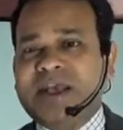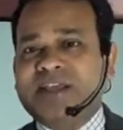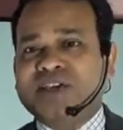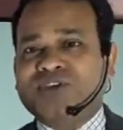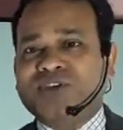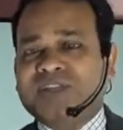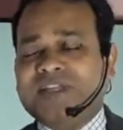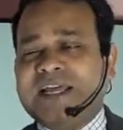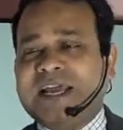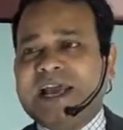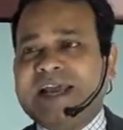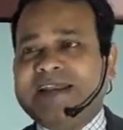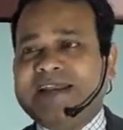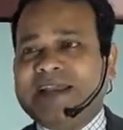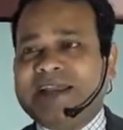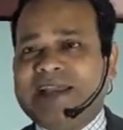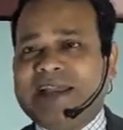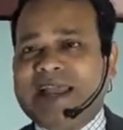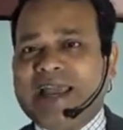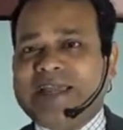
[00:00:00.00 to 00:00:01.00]
So that
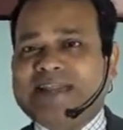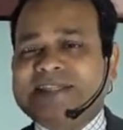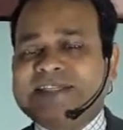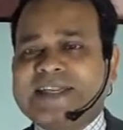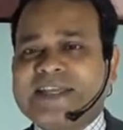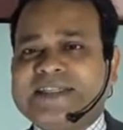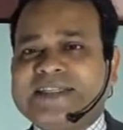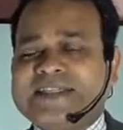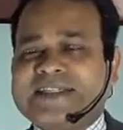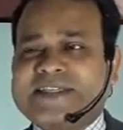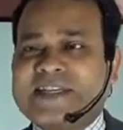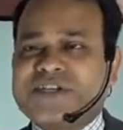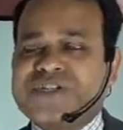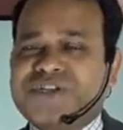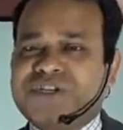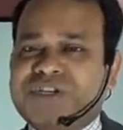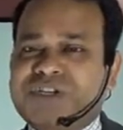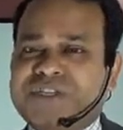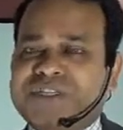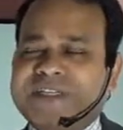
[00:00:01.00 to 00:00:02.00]
gas
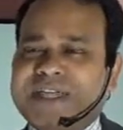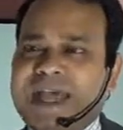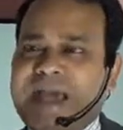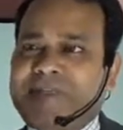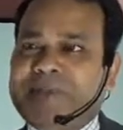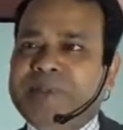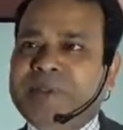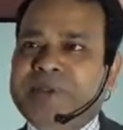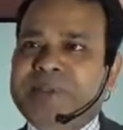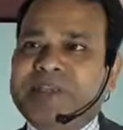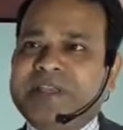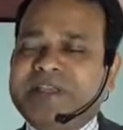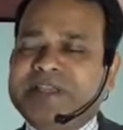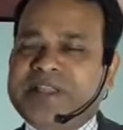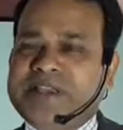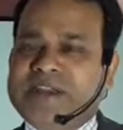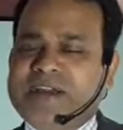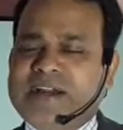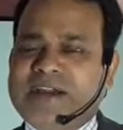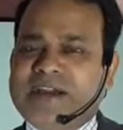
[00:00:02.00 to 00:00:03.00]
exchange is happening in
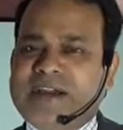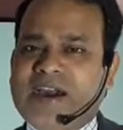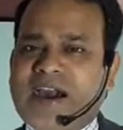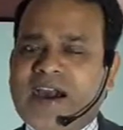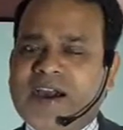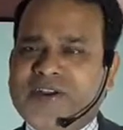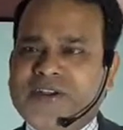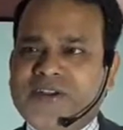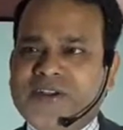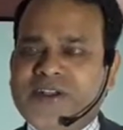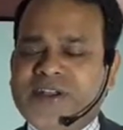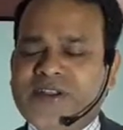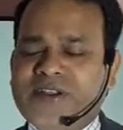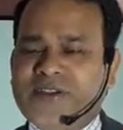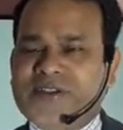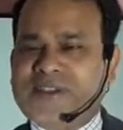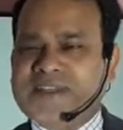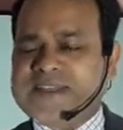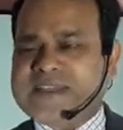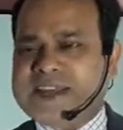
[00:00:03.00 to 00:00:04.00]
the
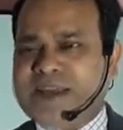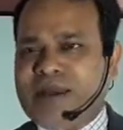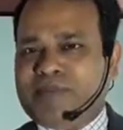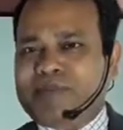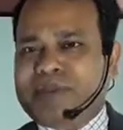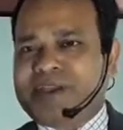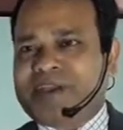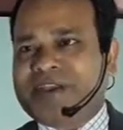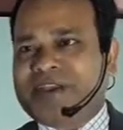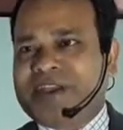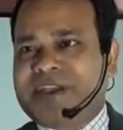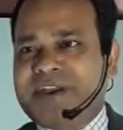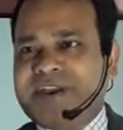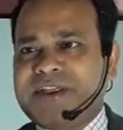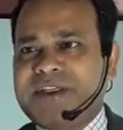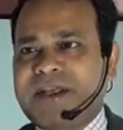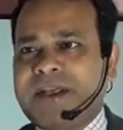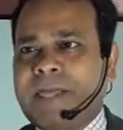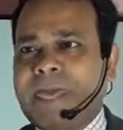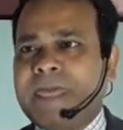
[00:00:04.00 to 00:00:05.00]
this capillary
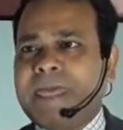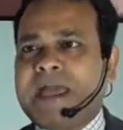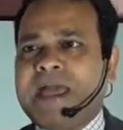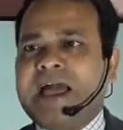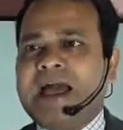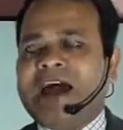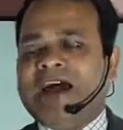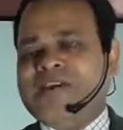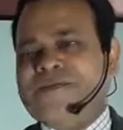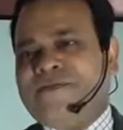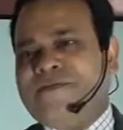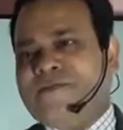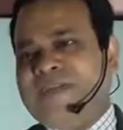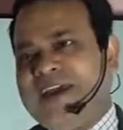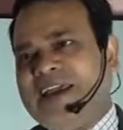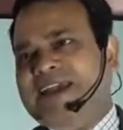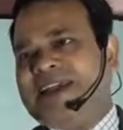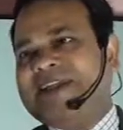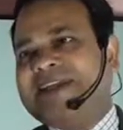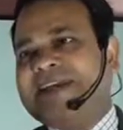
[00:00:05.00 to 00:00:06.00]
area, and
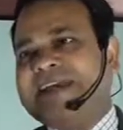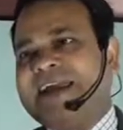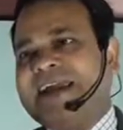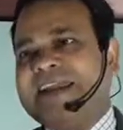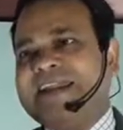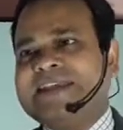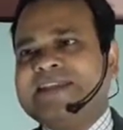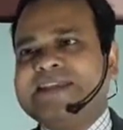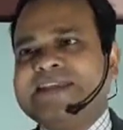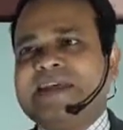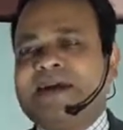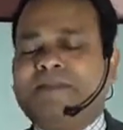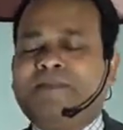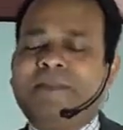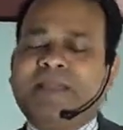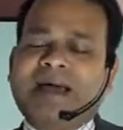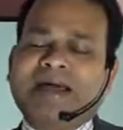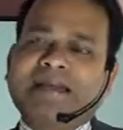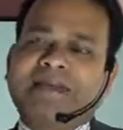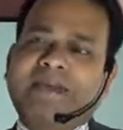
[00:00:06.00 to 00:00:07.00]
vein carries the
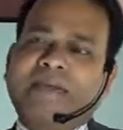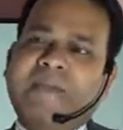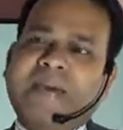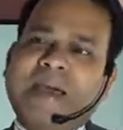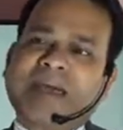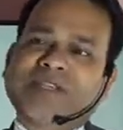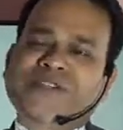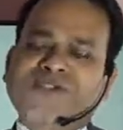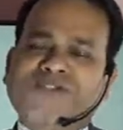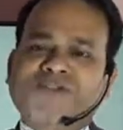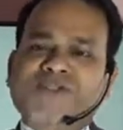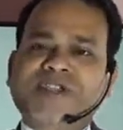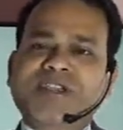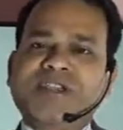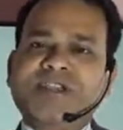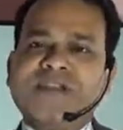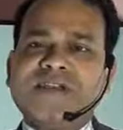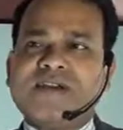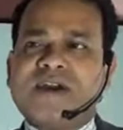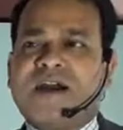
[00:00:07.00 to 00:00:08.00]
blood back to
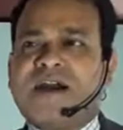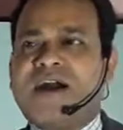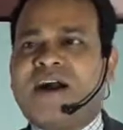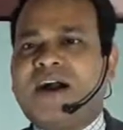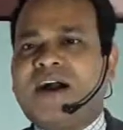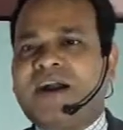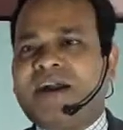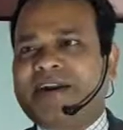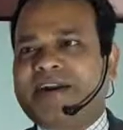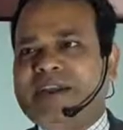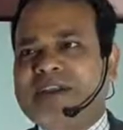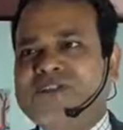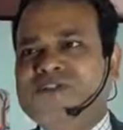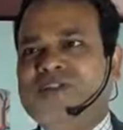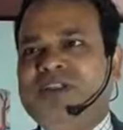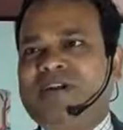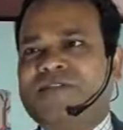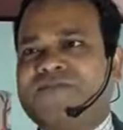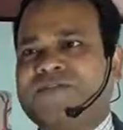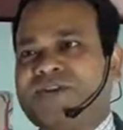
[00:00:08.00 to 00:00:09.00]
the heart
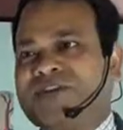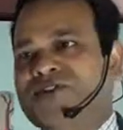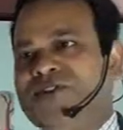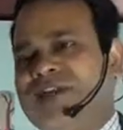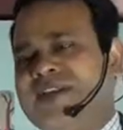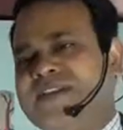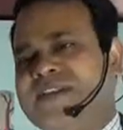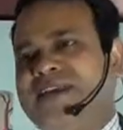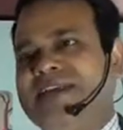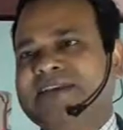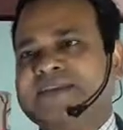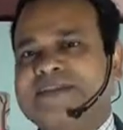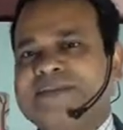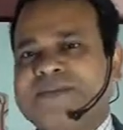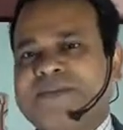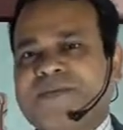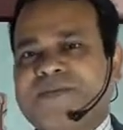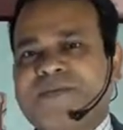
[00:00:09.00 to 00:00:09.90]
actually after doing this.